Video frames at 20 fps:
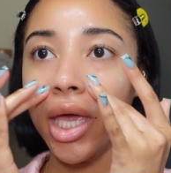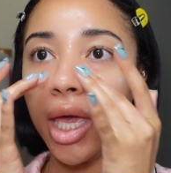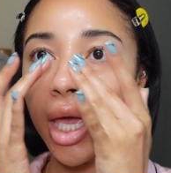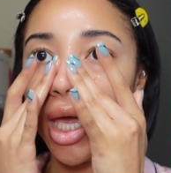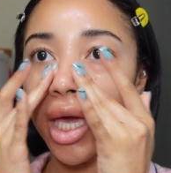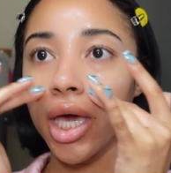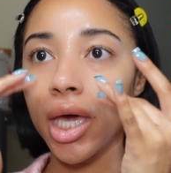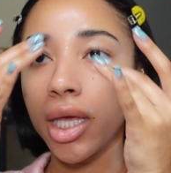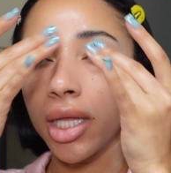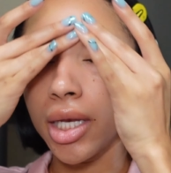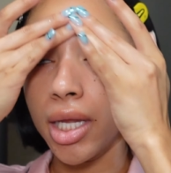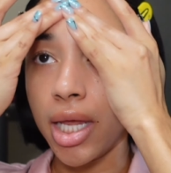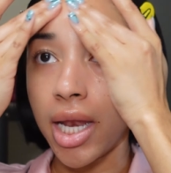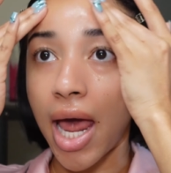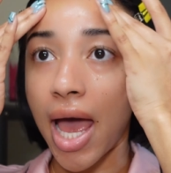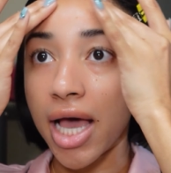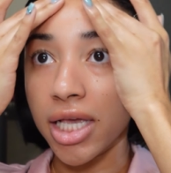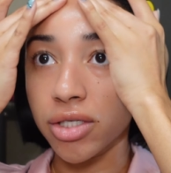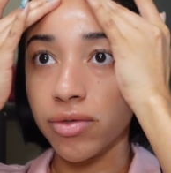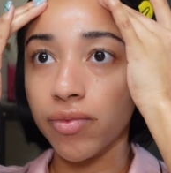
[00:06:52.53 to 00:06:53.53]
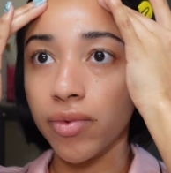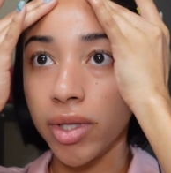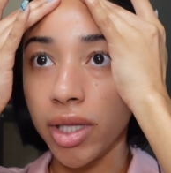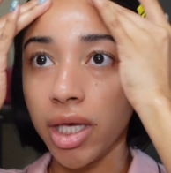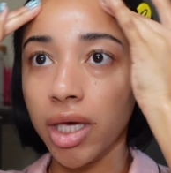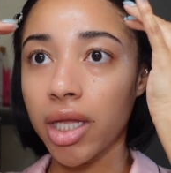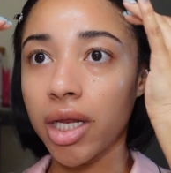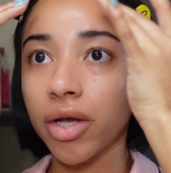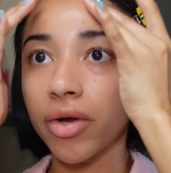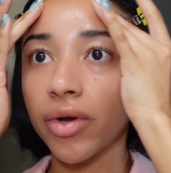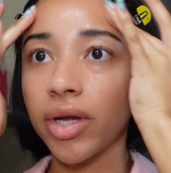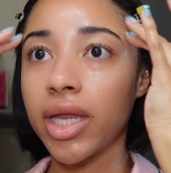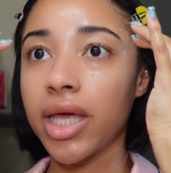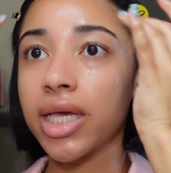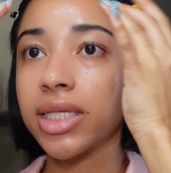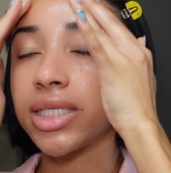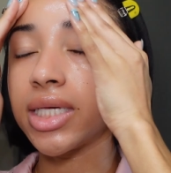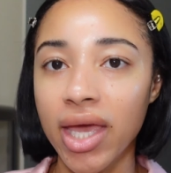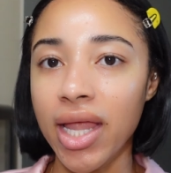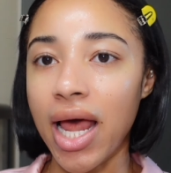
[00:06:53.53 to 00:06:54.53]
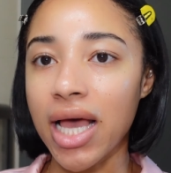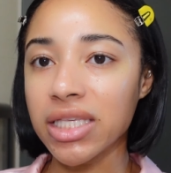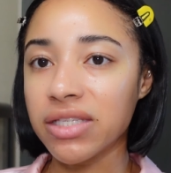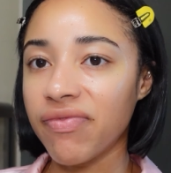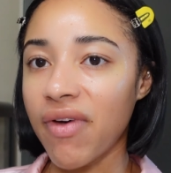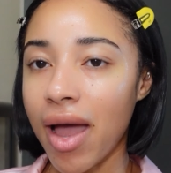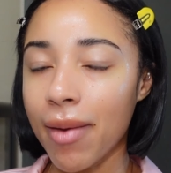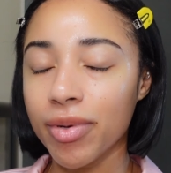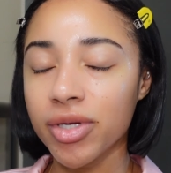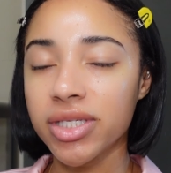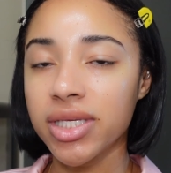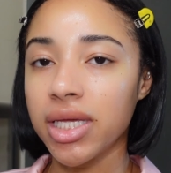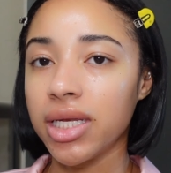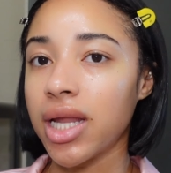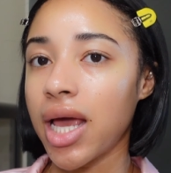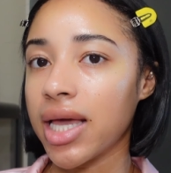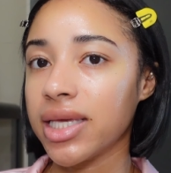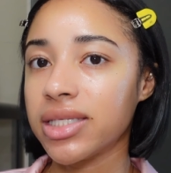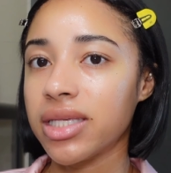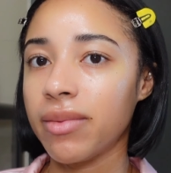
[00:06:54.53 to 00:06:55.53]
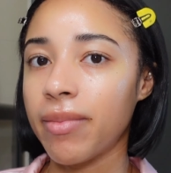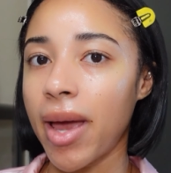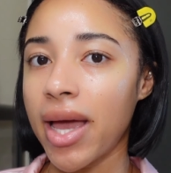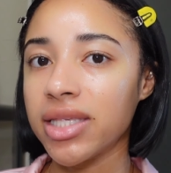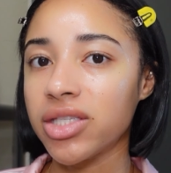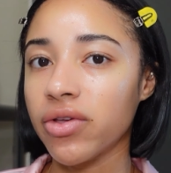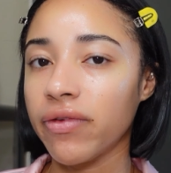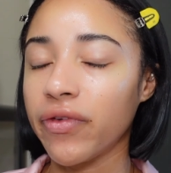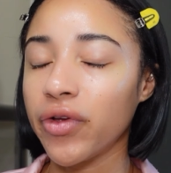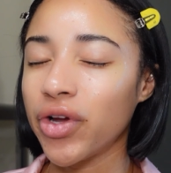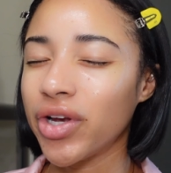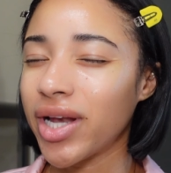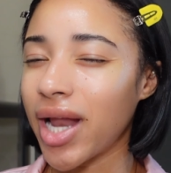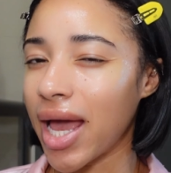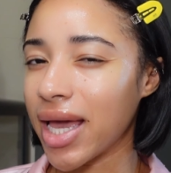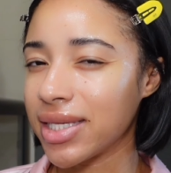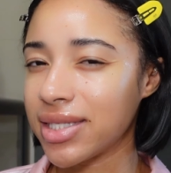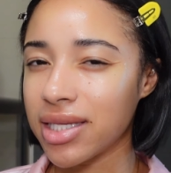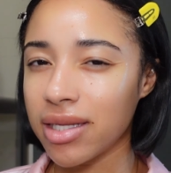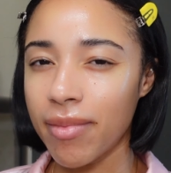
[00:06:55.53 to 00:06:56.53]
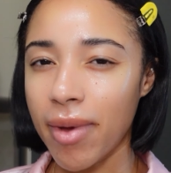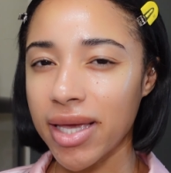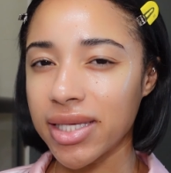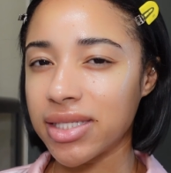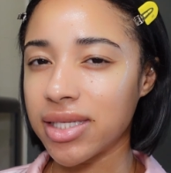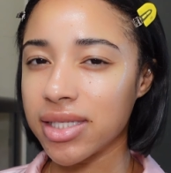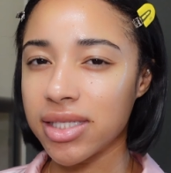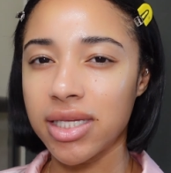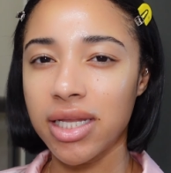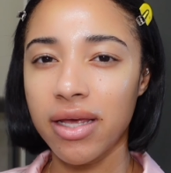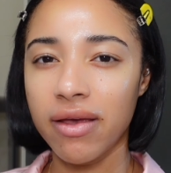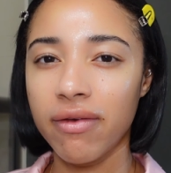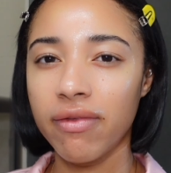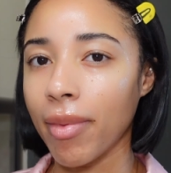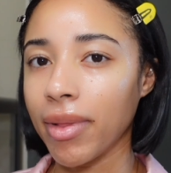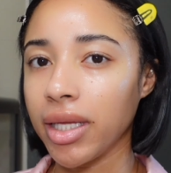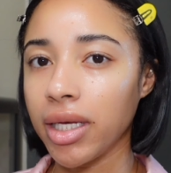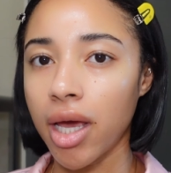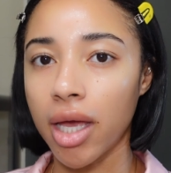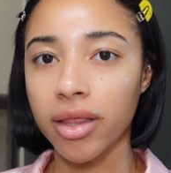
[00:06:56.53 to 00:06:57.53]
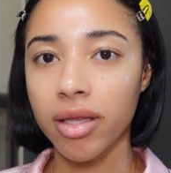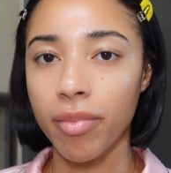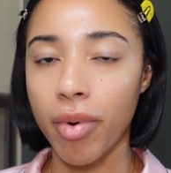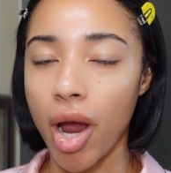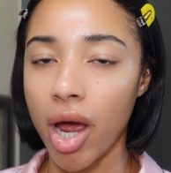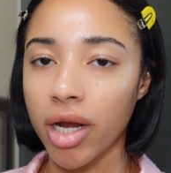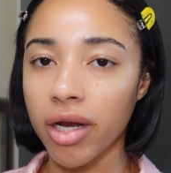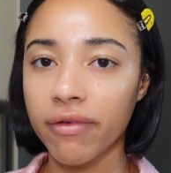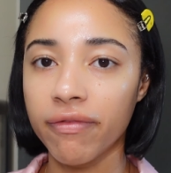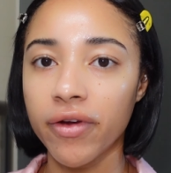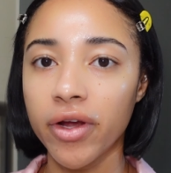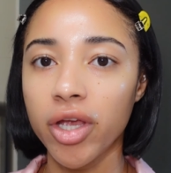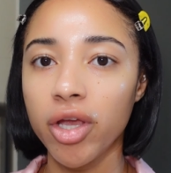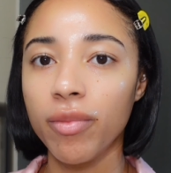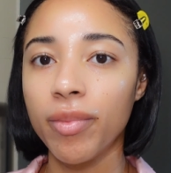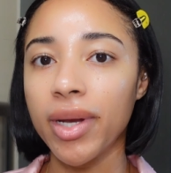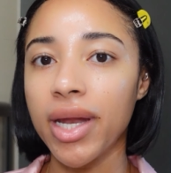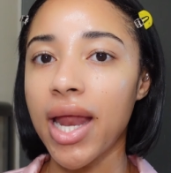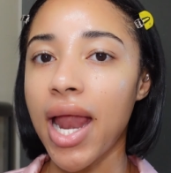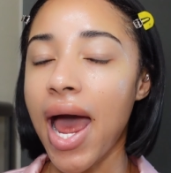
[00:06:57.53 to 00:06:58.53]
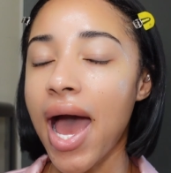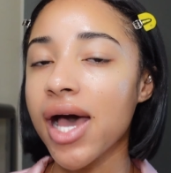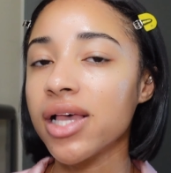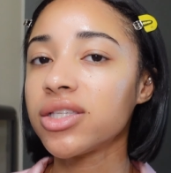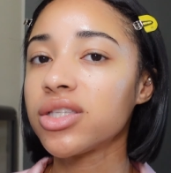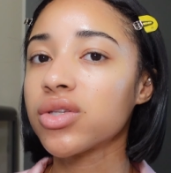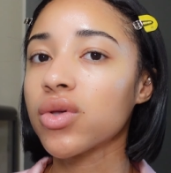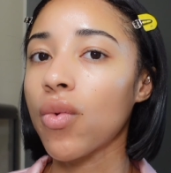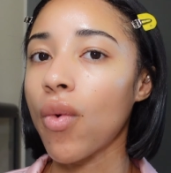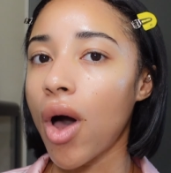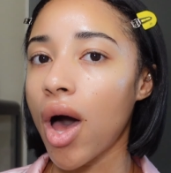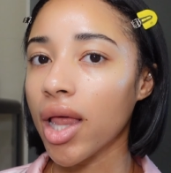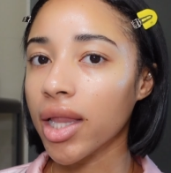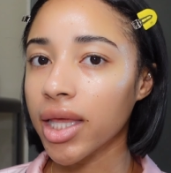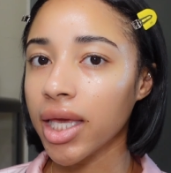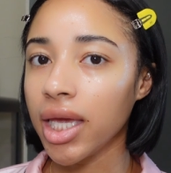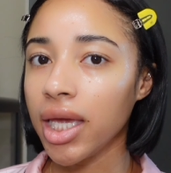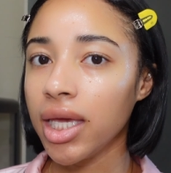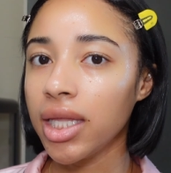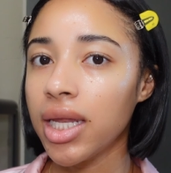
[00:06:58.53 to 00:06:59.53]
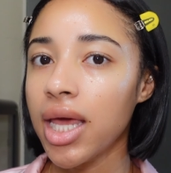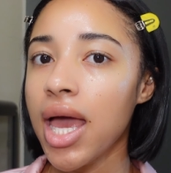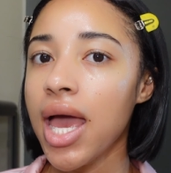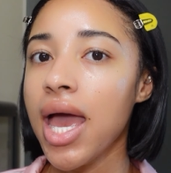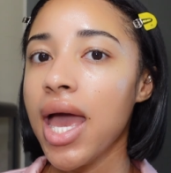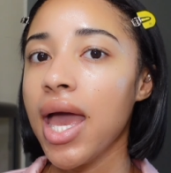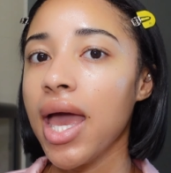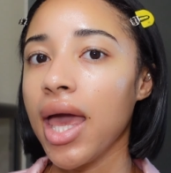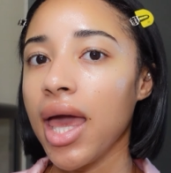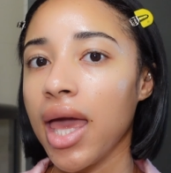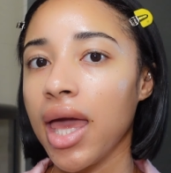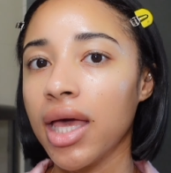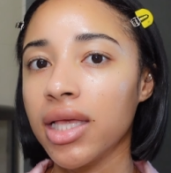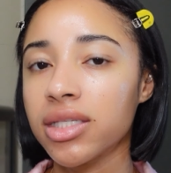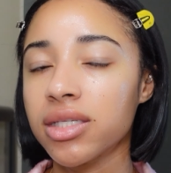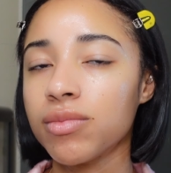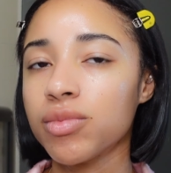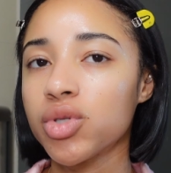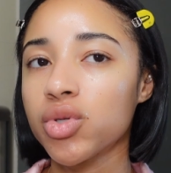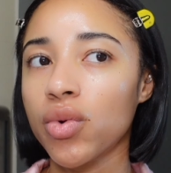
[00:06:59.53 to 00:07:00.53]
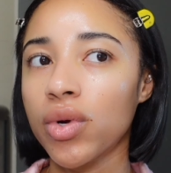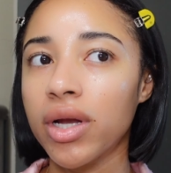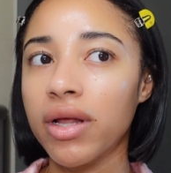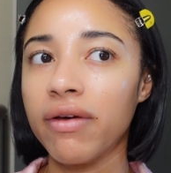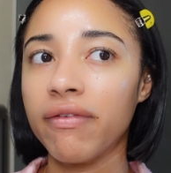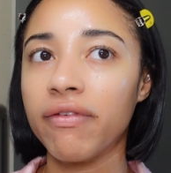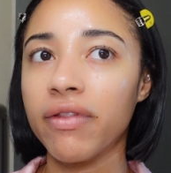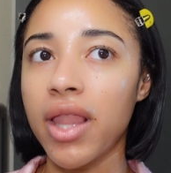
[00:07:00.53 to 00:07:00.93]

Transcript: And it has really good ingredients. It has 5% niacinamide, so if you're niacinamide sensitive, probably not the product for you, but it has squalene and some sort of